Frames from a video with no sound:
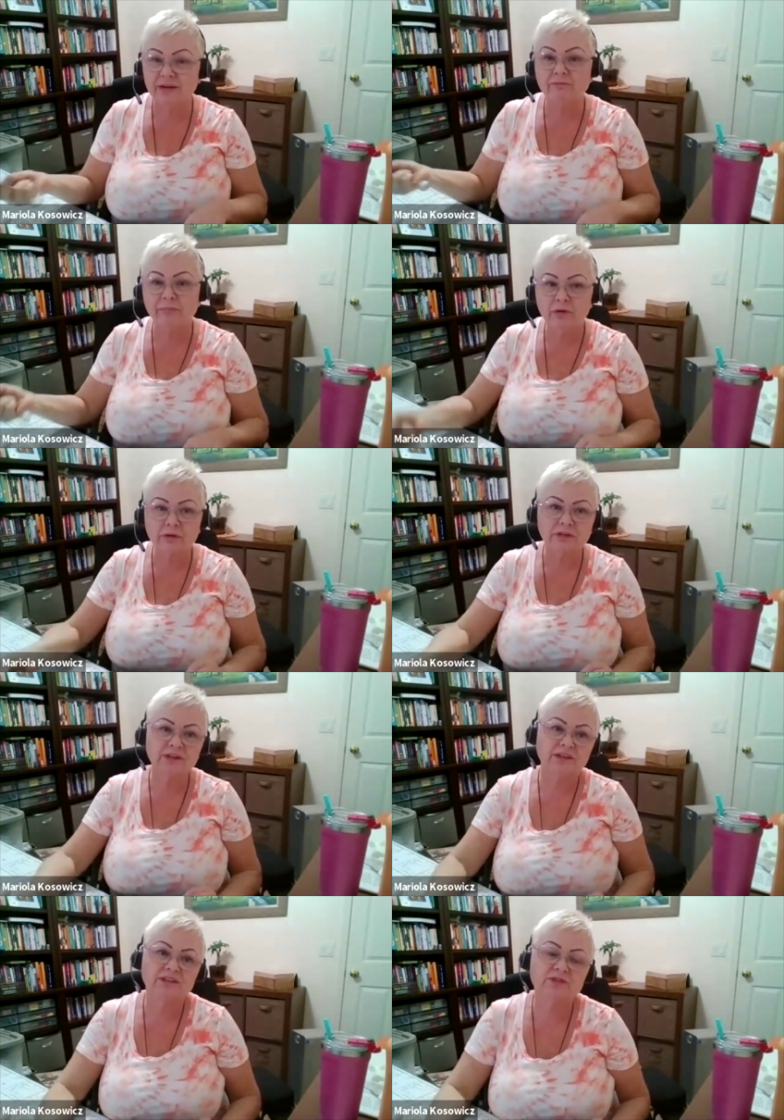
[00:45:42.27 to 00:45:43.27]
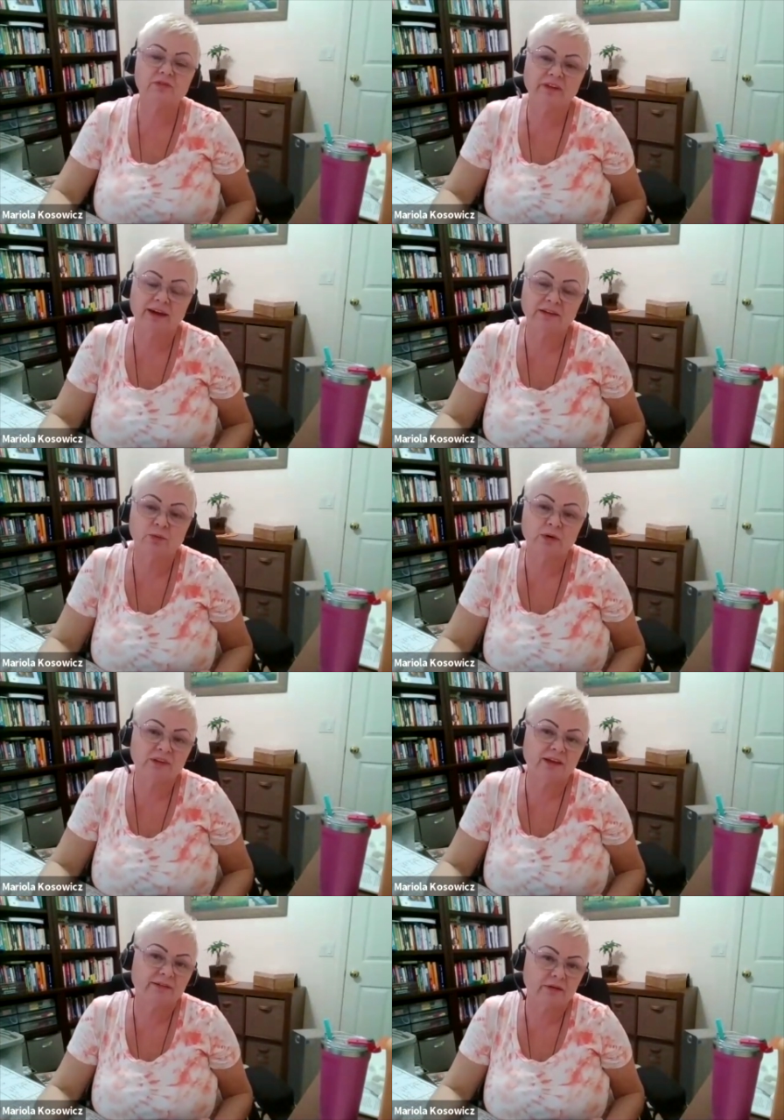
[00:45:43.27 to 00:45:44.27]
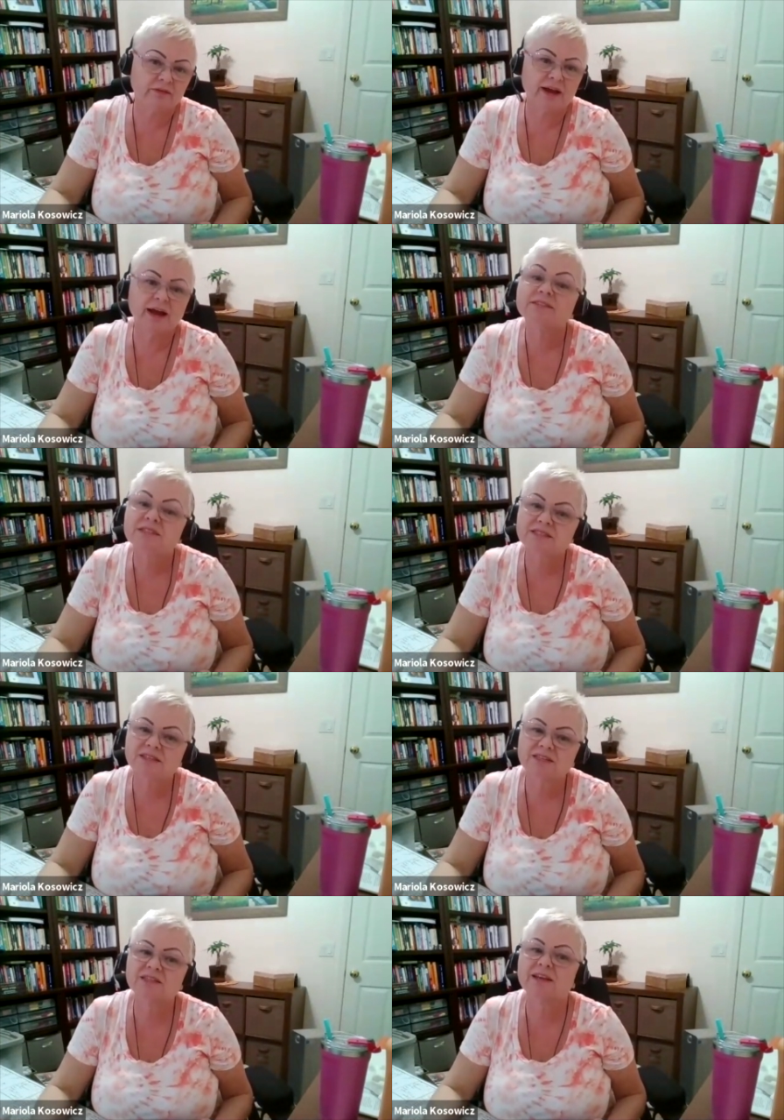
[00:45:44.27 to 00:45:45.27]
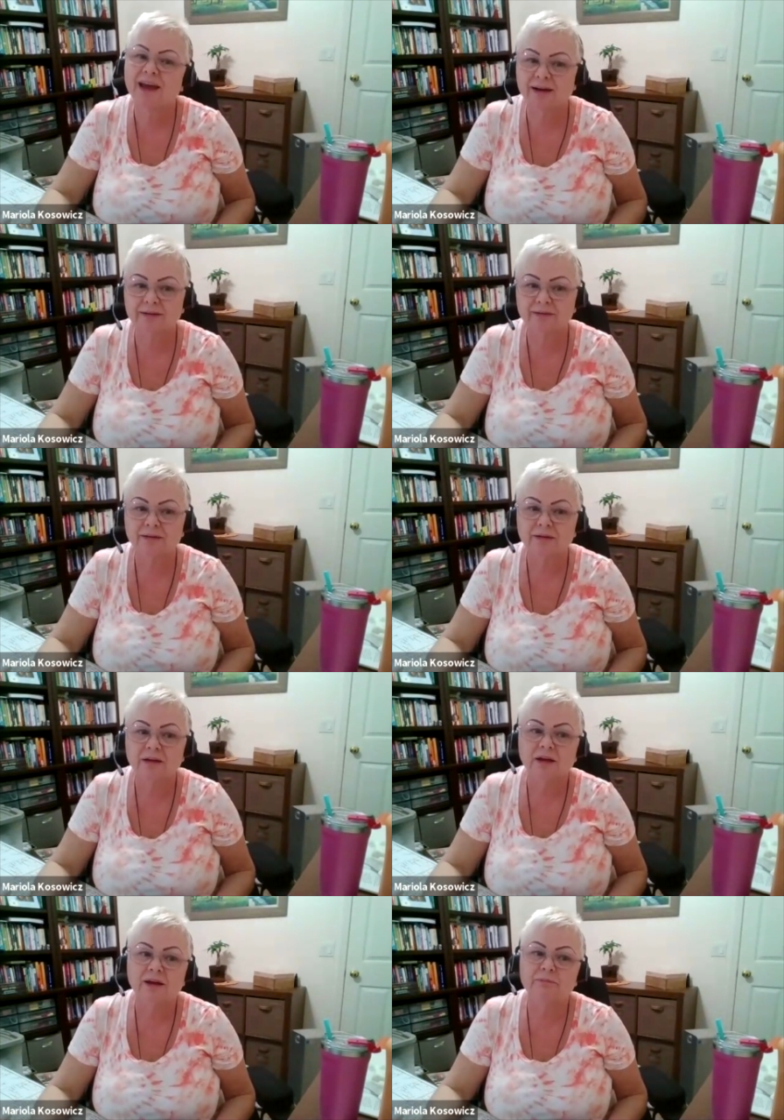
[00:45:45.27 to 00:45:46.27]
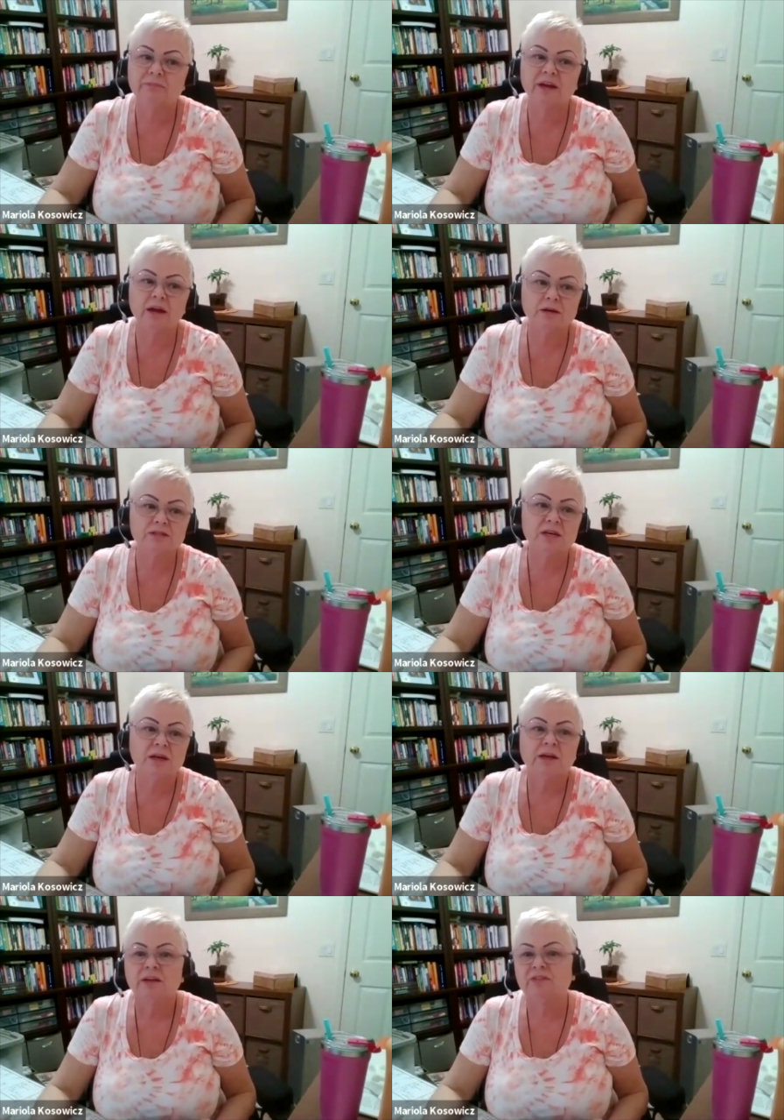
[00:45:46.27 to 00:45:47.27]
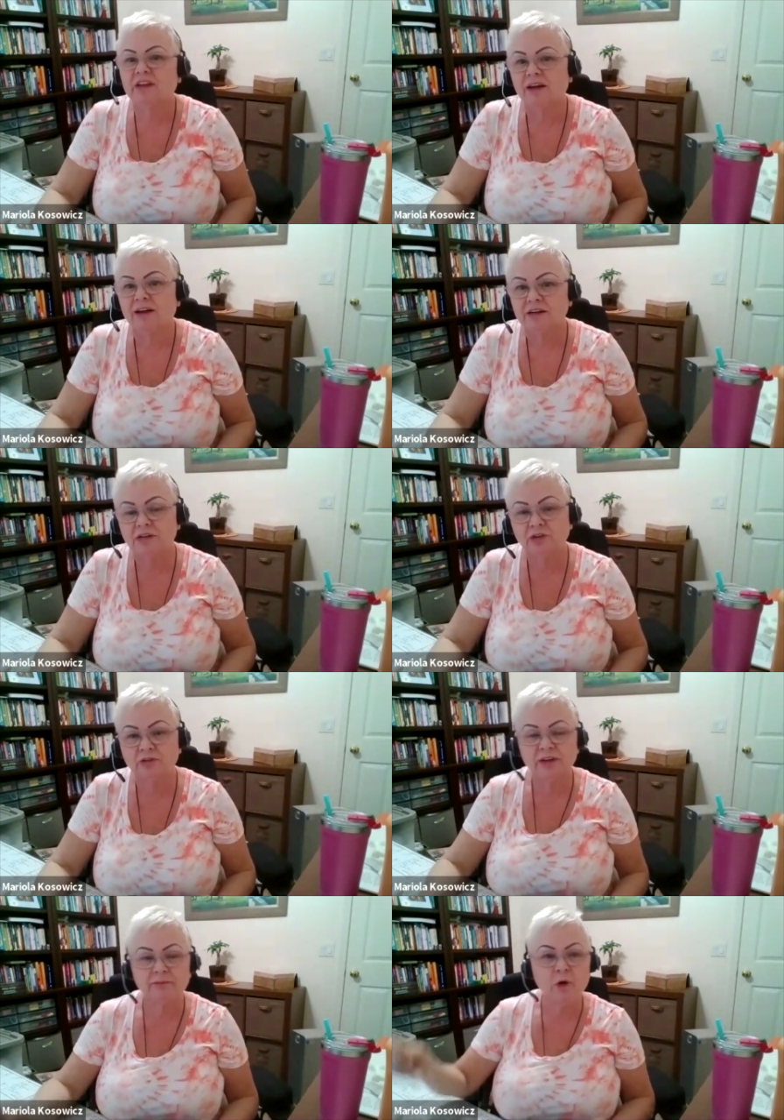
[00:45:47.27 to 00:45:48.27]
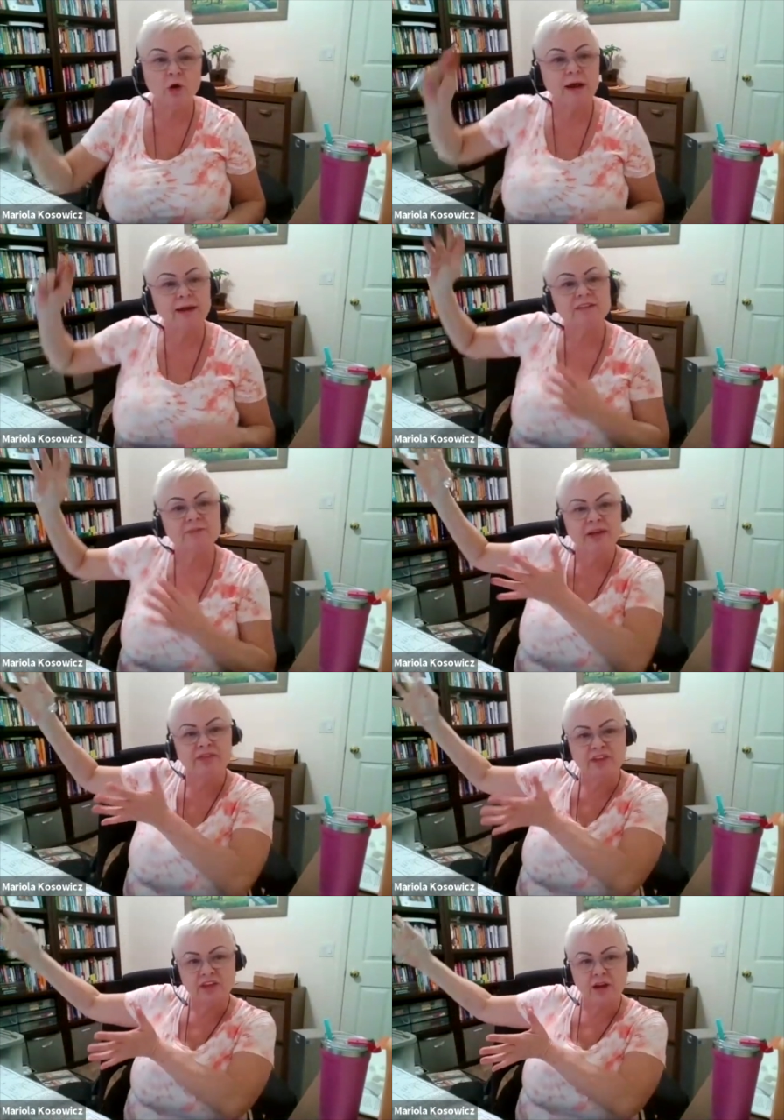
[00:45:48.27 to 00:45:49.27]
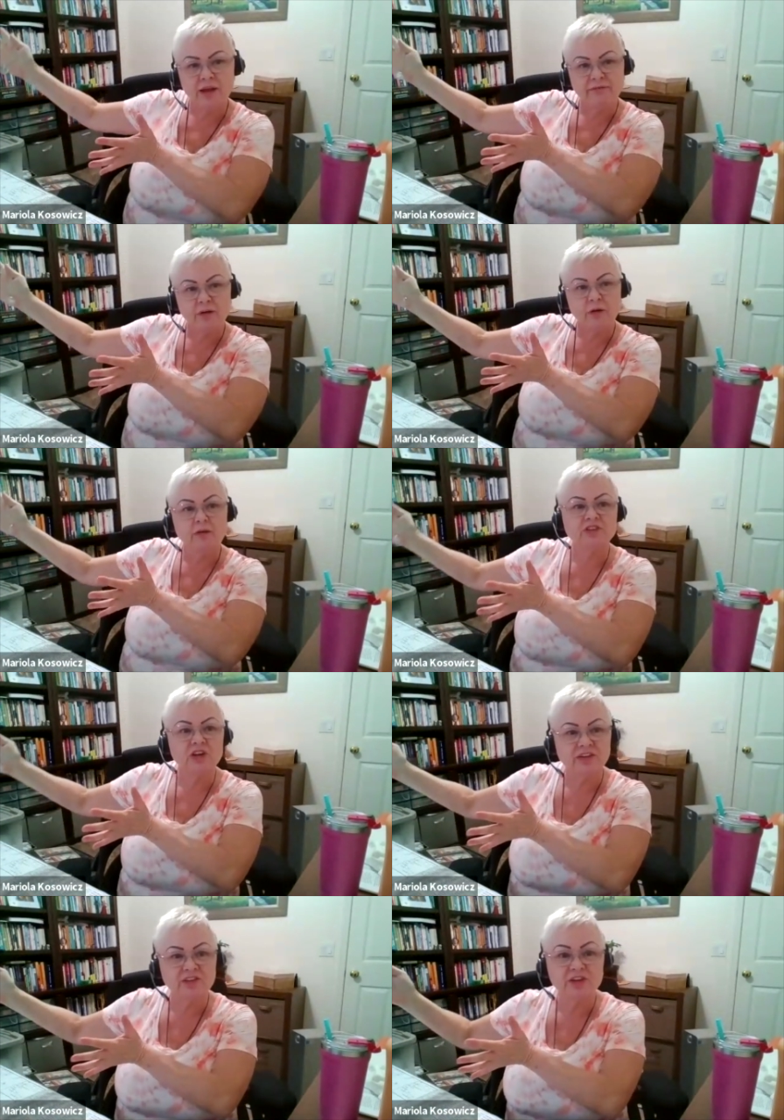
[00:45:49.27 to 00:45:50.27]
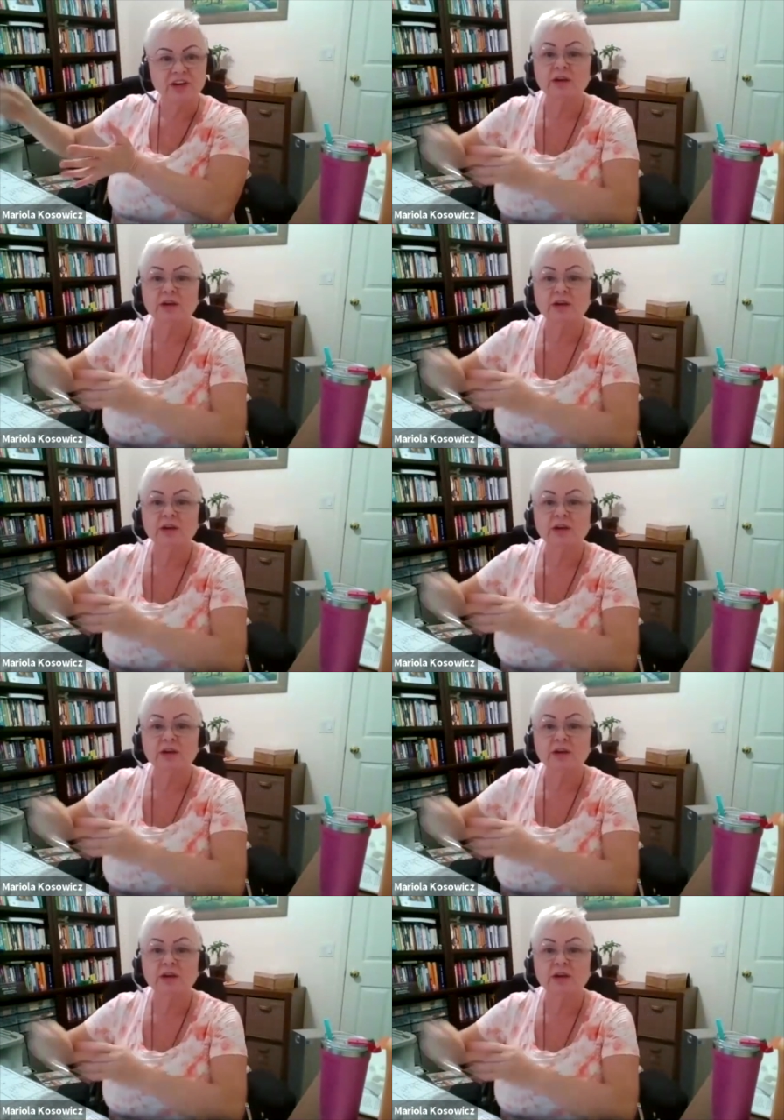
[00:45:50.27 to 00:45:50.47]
important is to find what level of consciousness they are. Because if they are not on the more expanded level of chart 3,